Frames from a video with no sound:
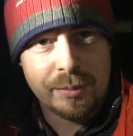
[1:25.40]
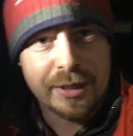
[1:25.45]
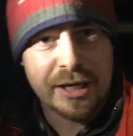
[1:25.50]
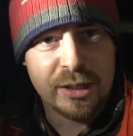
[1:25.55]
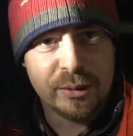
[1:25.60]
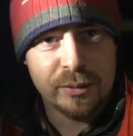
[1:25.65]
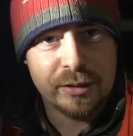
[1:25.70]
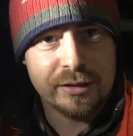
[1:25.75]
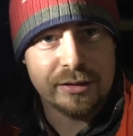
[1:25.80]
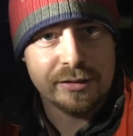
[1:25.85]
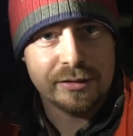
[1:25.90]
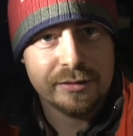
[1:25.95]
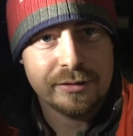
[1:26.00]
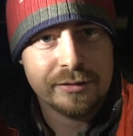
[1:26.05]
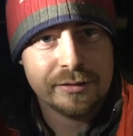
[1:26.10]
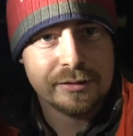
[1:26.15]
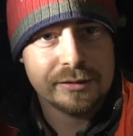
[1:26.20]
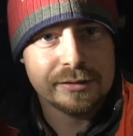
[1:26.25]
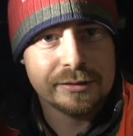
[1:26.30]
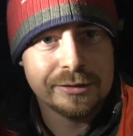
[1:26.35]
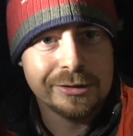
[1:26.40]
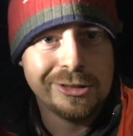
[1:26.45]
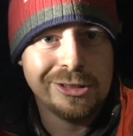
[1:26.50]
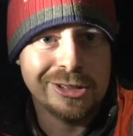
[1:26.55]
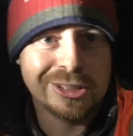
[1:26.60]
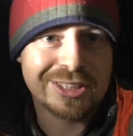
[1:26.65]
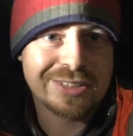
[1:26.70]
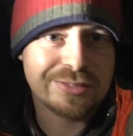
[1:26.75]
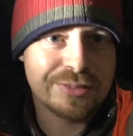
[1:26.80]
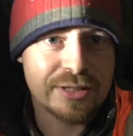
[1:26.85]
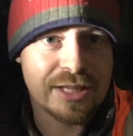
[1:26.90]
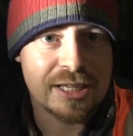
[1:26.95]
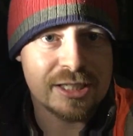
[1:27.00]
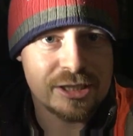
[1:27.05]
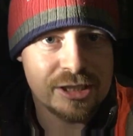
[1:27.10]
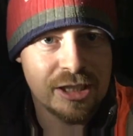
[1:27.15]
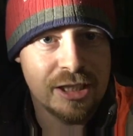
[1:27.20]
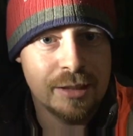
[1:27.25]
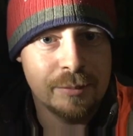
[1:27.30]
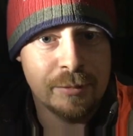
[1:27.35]
to buy one just for
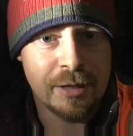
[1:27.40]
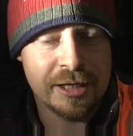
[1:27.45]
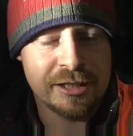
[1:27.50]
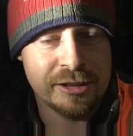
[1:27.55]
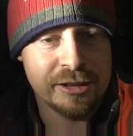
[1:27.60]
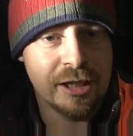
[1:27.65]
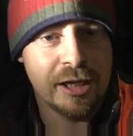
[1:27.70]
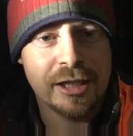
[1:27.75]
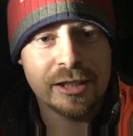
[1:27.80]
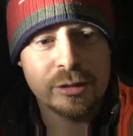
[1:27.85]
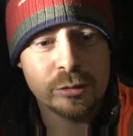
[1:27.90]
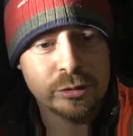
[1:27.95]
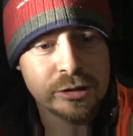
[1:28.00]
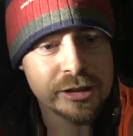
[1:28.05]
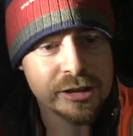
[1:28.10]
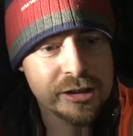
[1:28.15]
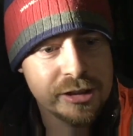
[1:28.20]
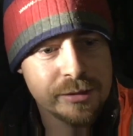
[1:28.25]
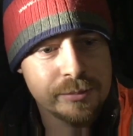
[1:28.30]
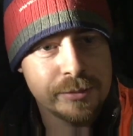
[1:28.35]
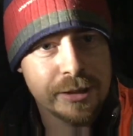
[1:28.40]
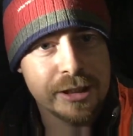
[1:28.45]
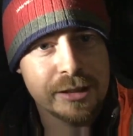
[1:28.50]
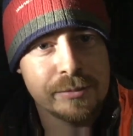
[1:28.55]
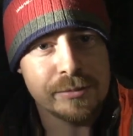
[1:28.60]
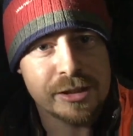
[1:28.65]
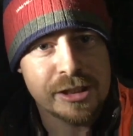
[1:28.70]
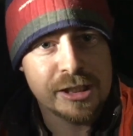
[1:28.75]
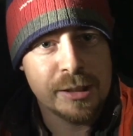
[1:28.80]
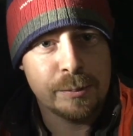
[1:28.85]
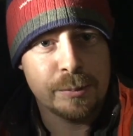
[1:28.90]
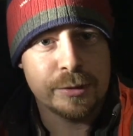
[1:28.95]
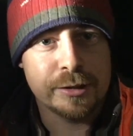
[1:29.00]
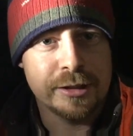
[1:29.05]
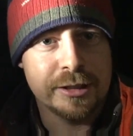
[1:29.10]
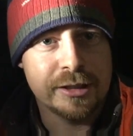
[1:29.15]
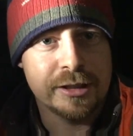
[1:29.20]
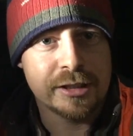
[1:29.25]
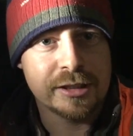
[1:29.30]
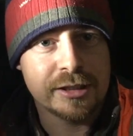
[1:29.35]
that job. And I don't think you can buy them
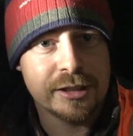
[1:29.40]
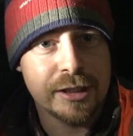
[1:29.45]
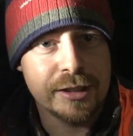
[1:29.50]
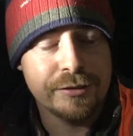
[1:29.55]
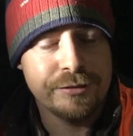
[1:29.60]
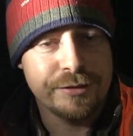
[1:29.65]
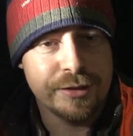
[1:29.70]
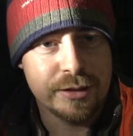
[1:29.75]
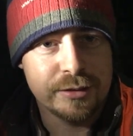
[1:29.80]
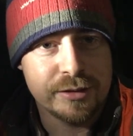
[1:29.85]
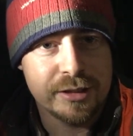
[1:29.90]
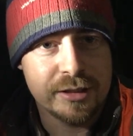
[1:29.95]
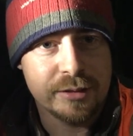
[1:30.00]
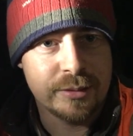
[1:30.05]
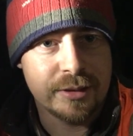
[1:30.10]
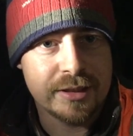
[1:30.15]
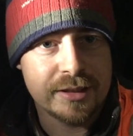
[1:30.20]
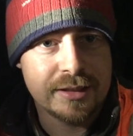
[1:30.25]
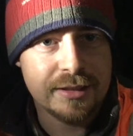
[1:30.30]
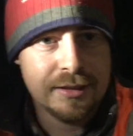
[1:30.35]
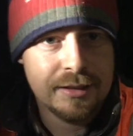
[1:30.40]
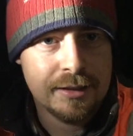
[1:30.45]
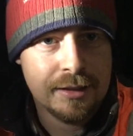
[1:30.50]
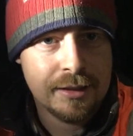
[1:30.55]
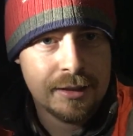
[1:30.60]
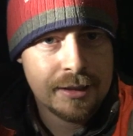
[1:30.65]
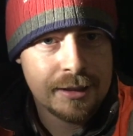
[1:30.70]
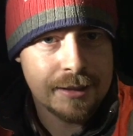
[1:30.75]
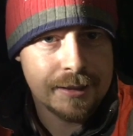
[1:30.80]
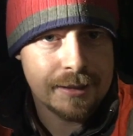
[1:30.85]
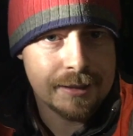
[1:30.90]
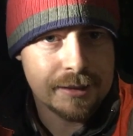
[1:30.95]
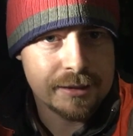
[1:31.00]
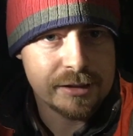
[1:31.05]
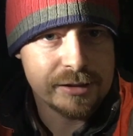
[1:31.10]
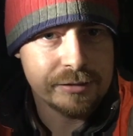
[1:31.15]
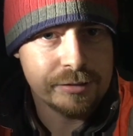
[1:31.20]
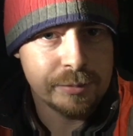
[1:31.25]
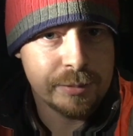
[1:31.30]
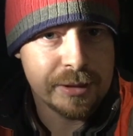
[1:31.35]
separately, not that I've found anyway. I
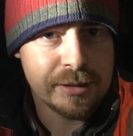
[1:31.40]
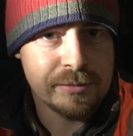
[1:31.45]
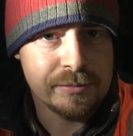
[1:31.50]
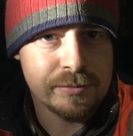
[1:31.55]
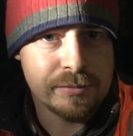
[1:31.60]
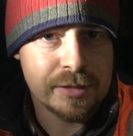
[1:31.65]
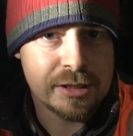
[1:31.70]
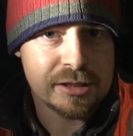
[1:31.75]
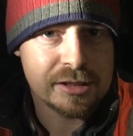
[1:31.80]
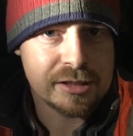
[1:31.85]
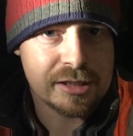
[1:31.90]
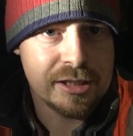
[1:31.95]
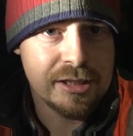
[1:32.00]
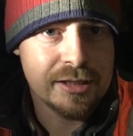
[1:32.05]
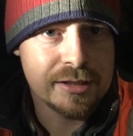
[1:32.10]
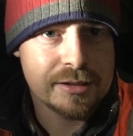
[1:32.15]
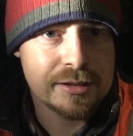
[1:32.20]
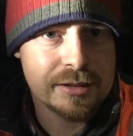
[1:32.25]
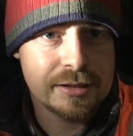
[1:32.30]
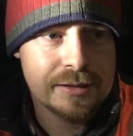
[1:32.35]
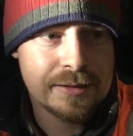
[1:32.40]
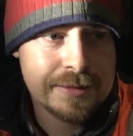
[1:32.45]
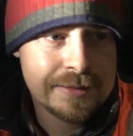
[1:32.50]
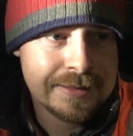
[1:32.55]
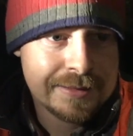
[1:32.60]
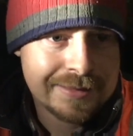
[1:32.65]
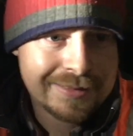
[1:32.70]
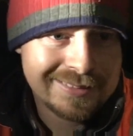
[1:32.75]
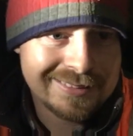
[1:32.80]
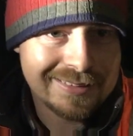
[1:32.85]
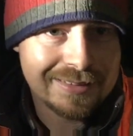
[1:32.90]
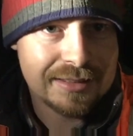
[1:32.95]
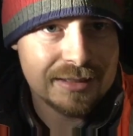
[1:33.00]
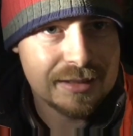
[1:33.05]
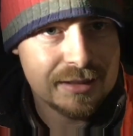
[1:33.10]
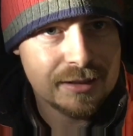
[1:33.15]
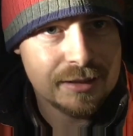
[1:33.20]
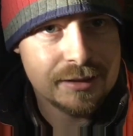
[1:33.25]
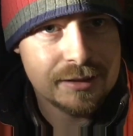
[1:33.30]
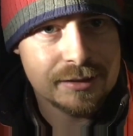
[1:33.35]
think you have to buy them as a kit,
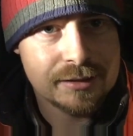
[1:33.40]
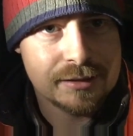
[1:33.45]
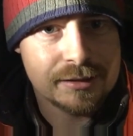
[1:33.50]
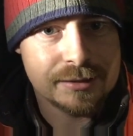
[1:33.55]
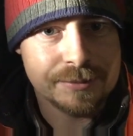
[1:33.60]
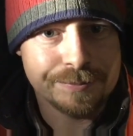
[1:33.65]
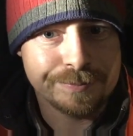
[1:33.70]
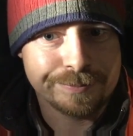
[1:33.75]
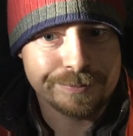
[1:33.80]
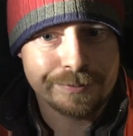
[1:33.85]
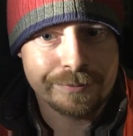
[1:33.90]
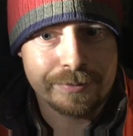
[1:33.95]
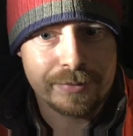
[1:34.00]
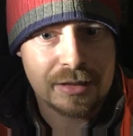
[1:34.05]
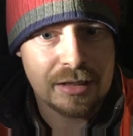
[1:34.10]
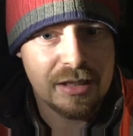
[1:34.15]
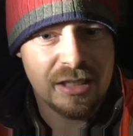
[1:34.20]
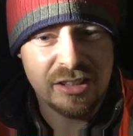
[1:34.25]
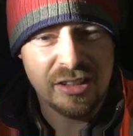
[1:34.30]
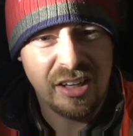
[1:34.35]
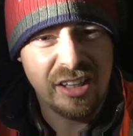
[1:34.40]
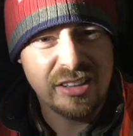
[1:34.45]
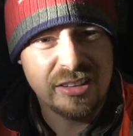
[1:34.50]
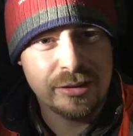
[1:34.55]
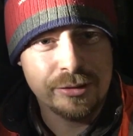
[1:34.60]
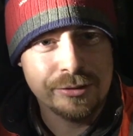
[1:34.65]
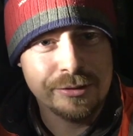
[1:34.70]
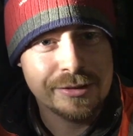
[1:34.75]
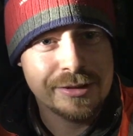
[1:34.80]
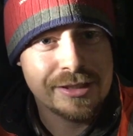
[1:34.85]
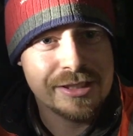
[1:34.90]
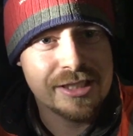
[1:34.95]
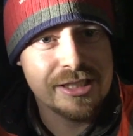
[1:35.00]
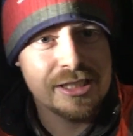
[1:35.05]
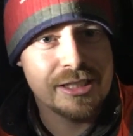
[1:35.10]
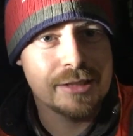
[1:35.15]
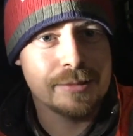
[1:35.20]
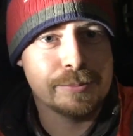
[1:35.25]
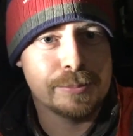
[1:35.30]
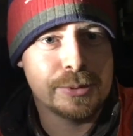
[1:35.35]
and I don't
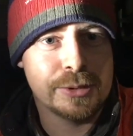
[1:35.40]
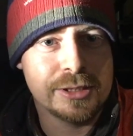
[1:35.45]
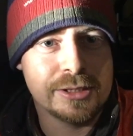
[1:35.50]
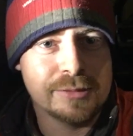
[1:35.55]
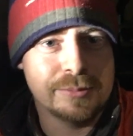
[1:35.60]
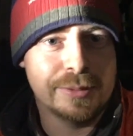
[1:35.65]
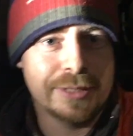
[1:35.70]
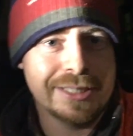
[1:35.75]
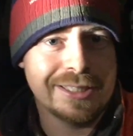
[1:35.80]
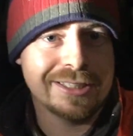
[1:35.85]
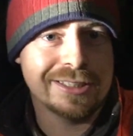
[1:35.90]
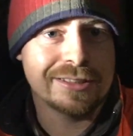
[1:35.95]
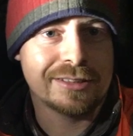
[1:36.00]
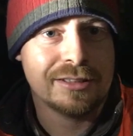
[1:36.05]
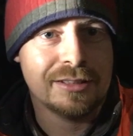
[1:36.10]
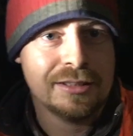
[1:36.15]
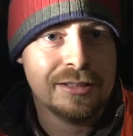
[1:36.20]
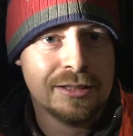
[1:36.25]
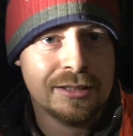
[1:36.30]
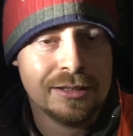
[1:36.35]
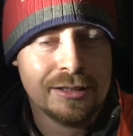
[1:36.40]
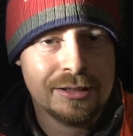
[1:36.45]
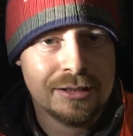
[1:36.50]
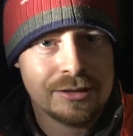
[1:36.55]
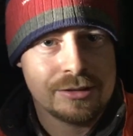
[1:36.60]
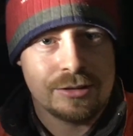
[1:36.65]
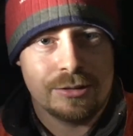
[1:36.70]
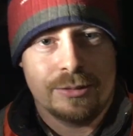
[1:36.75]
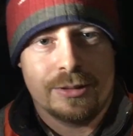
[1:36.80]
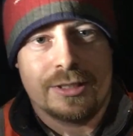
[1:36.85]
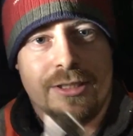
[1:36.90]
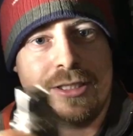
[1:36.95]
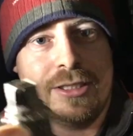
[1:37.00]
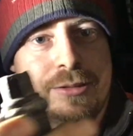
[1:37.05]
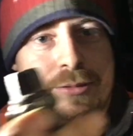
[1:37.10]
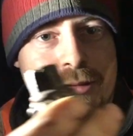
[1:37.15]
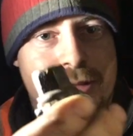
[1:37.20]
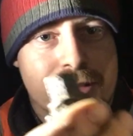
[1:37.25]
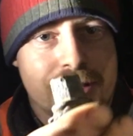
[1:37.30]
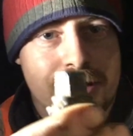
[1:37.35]
see the point of buying it. So what I
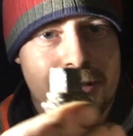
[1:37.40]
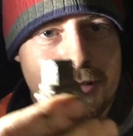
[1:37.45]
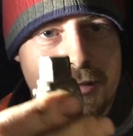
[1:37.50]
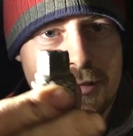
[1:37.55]
did was